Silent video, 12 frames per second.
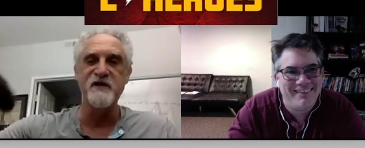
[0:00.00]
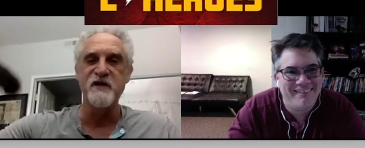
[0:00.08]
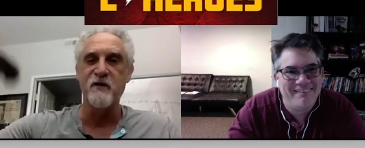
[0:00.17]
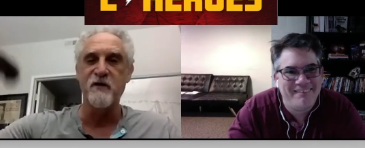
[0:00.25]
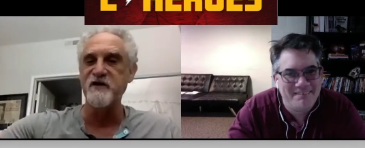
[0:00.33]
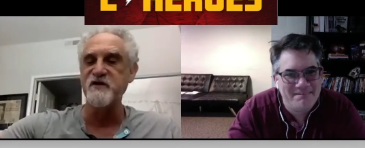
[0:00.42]
Speaker 1: I want to
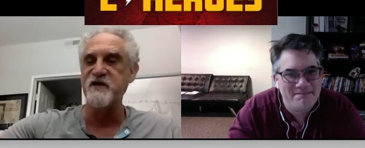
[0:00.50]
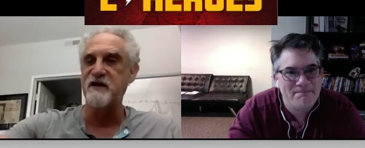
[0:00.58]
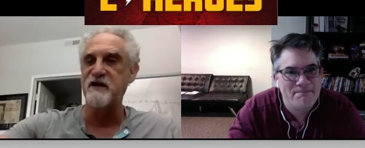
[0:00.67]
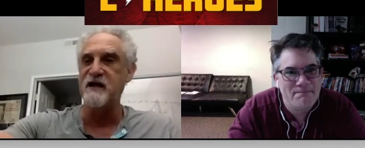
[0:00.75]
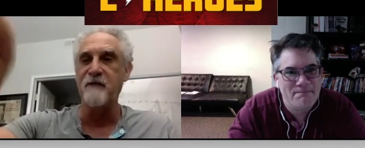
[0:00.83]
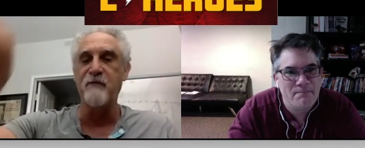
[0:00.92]
say that I'm
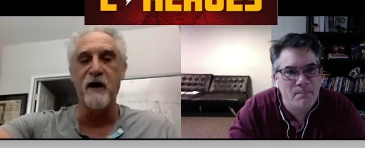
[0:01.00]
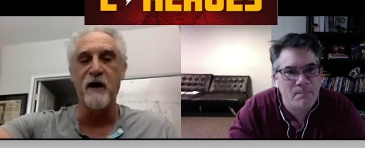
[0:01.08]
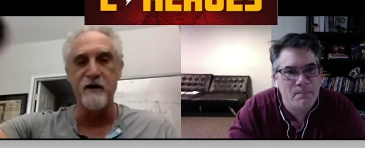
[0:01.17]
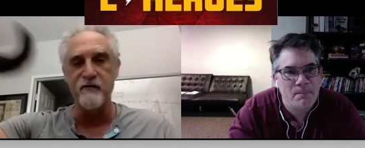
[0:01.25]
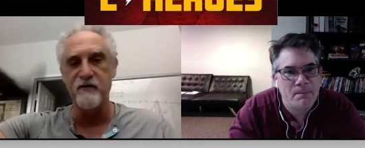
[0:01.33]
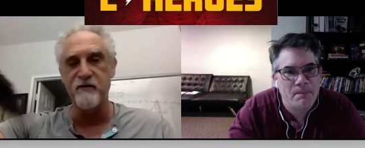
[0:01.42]
honored
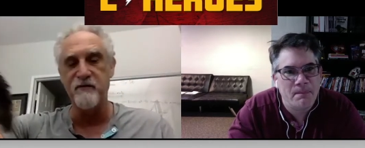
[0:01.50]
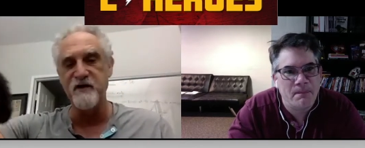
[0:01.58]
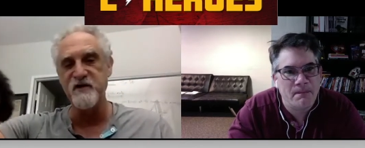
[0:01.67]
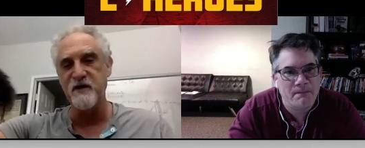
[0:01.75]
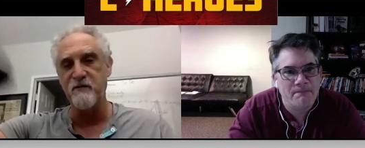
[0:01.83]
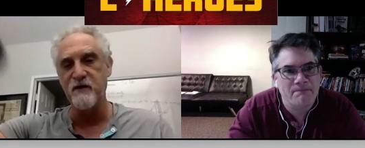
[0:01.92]
to be
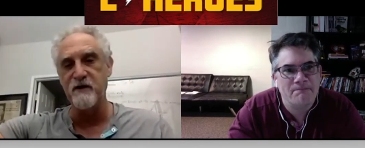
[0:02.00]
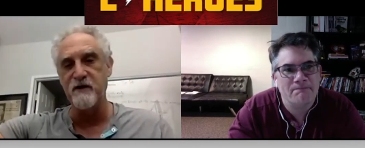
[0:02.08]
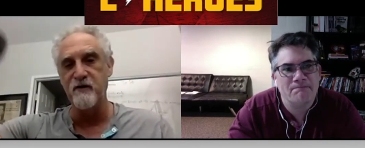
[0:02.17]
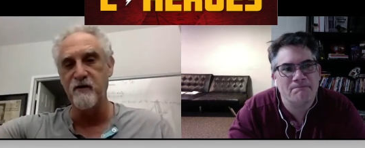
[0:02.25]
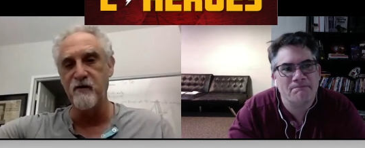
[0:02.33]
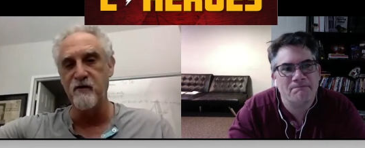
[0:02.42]
someone who
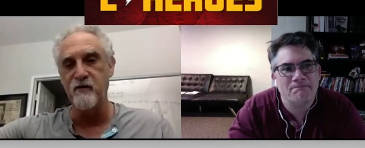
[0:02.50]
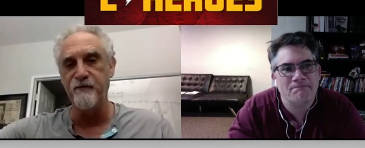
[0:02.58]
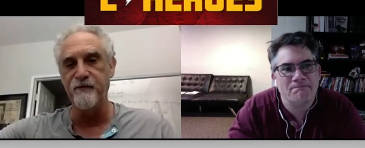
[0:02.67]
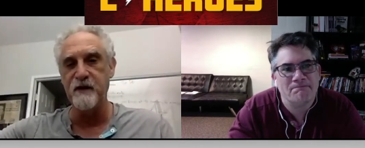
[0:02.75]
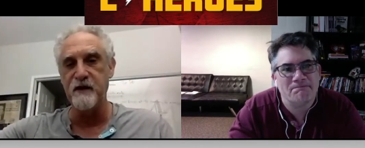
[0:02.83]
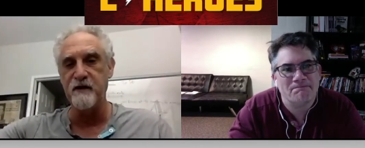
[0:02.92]

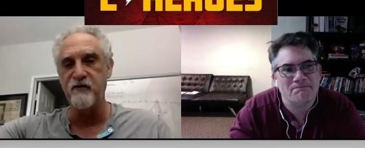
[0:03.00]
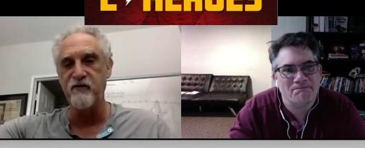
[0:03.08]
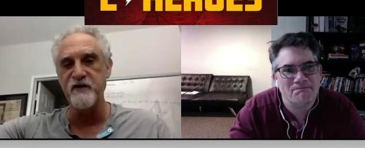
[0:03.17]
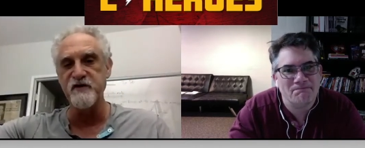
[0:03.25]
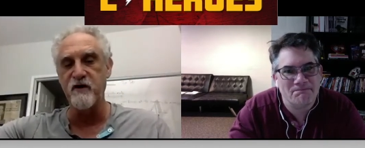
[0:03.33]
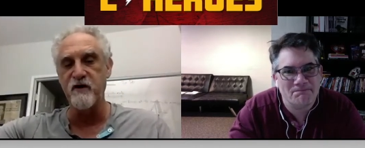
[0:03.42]
can address your
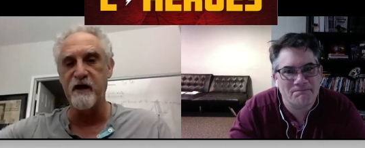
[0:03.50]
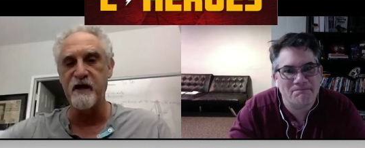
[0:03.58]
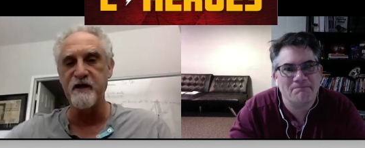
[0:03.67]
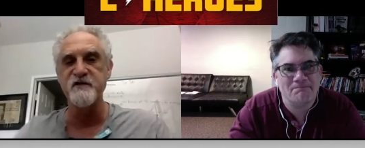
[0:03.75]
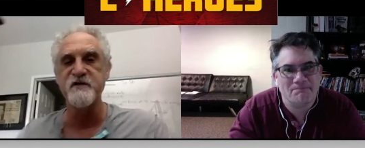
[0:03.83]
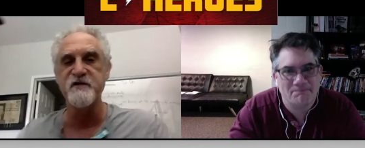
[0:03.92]
audience
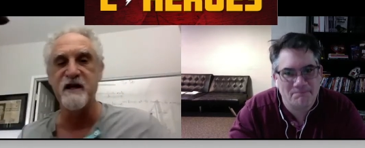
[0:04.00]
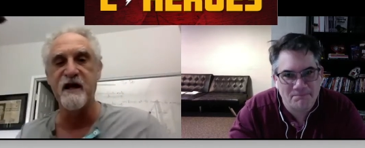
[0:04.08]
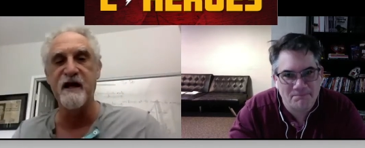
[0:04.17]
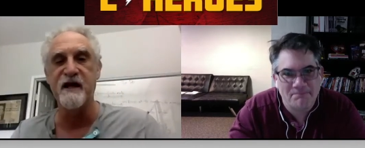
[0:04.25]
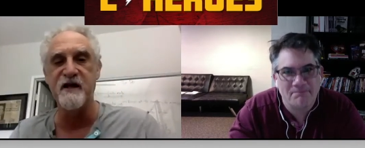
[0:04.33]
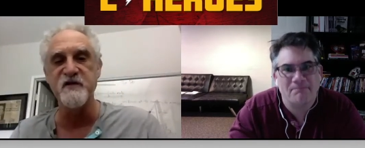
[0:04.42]
today in
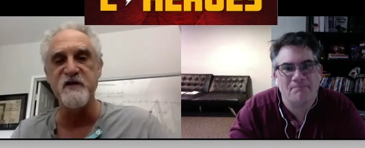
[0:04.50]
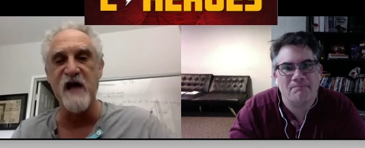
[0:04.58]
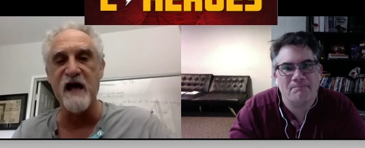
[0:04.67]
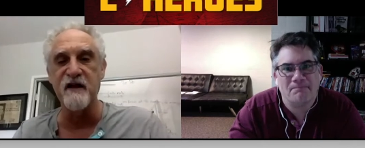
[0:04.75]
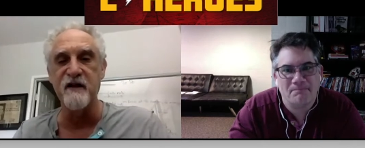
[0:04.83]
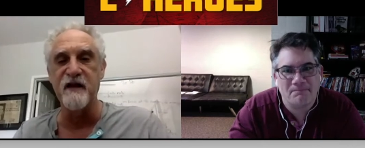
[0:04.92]
exactly
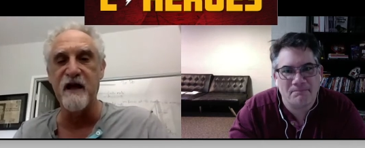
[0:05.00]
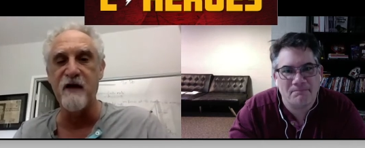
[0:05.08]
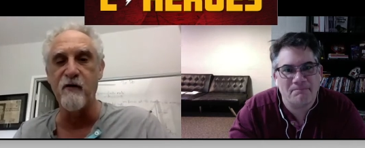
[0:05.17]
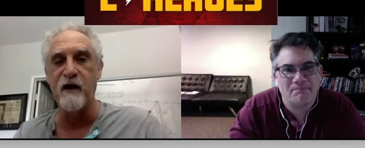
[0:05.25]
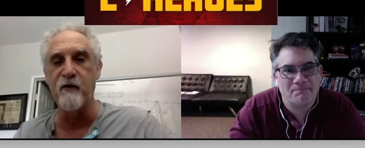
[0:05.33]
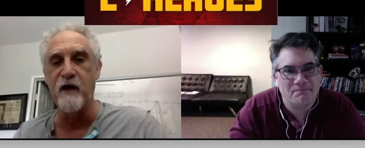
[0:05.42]
that right
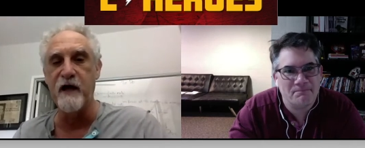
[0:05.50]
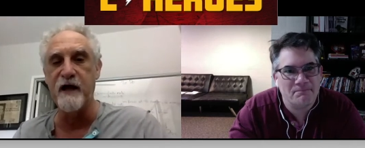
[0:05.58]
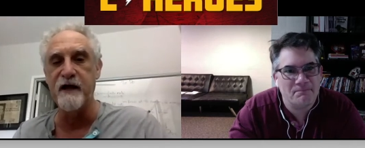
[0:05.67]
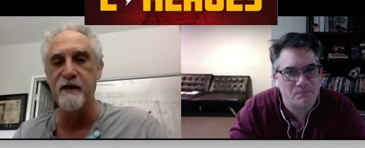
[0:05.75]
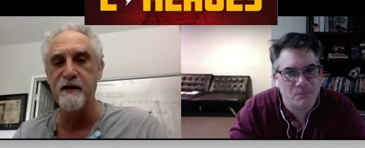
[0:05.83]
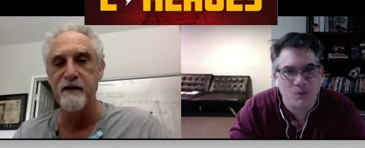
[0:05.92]
way.
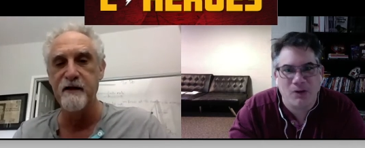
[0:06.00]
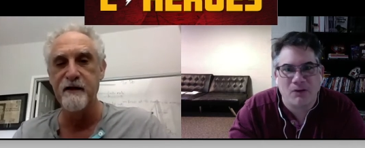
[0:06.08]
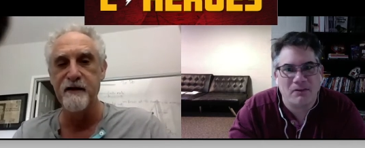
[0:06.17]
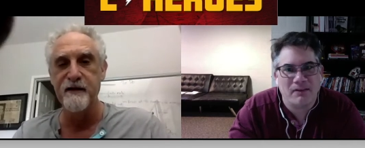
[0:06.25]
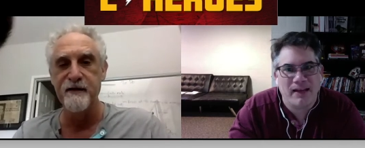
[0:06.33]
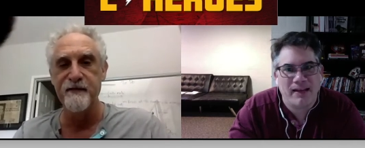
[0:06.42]
Speaker 2: Well,
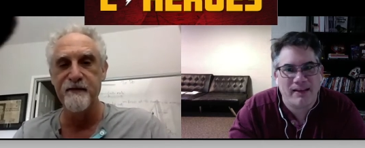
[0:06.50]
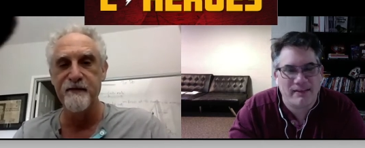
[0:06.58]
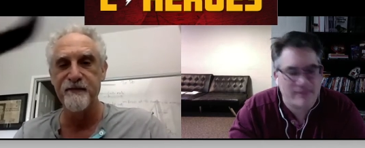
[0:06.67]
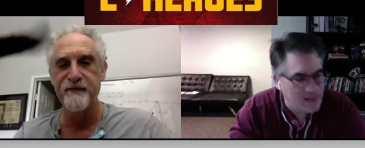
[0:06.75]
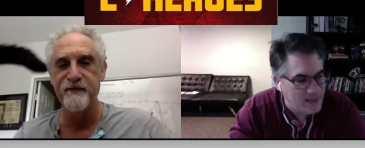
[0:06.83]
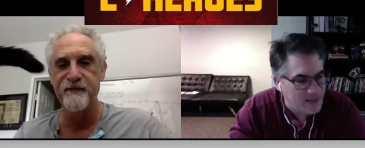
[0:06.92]
thanks
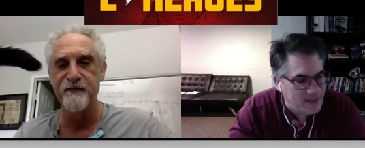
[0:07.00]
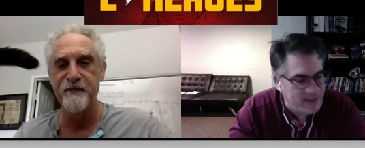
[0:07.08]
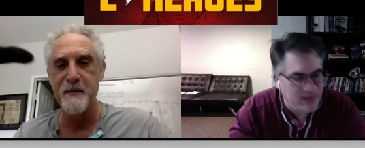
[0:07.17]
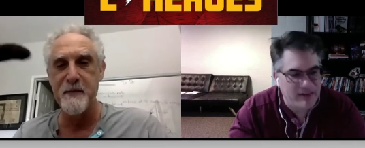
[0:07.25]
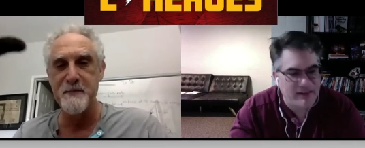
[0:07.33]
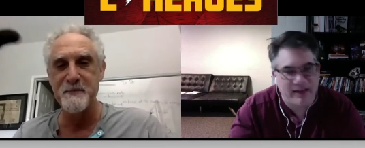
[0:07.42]
you know, and,
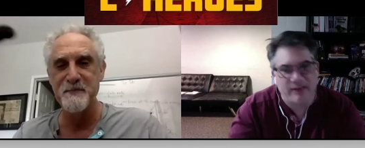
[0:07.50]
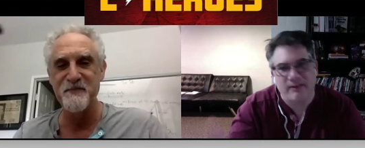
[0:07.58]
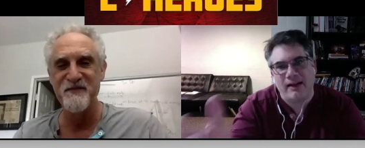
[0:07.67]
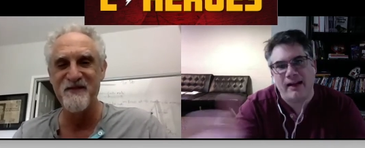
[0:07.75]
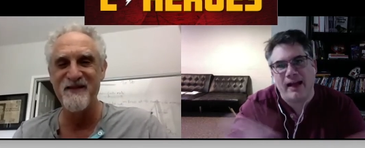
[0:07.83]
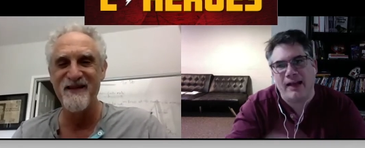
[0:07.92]
and, and
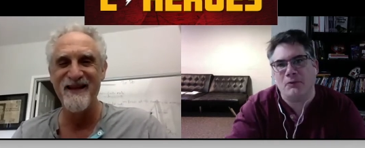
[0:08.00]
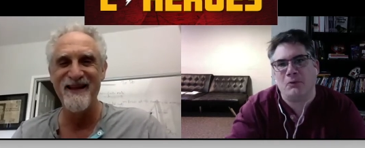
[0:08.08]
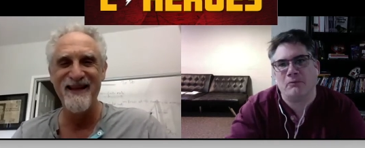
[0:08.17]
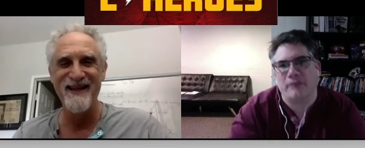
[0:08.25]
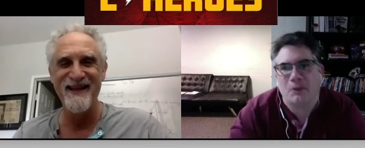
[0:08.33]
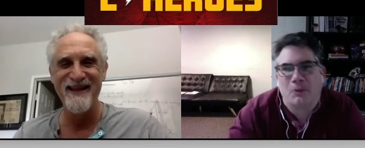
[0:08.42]
as we're
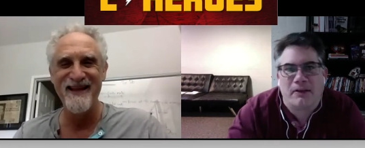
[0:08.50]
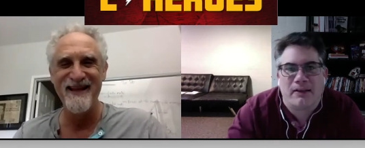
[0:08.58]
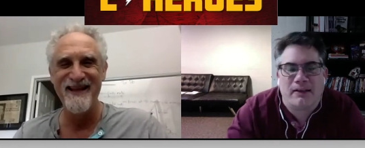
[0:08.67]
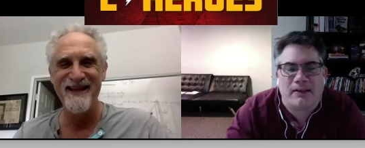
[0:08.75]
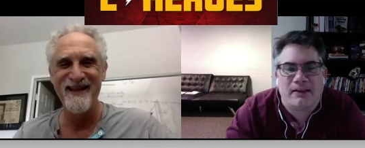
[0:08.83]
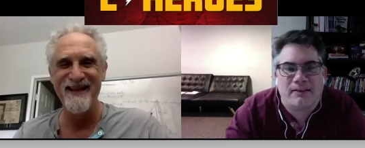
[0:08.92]
recording this,